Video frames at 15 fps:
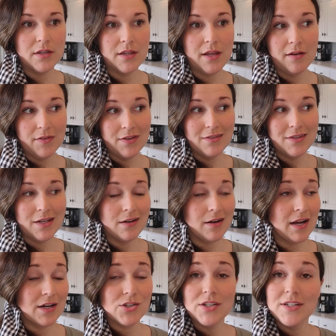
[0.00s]
in the oven, then it
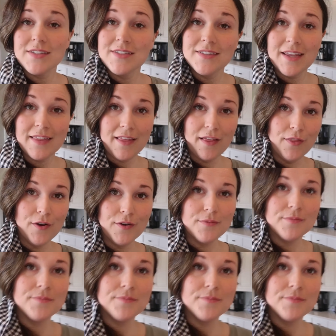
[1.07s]
actually doesn't take that long.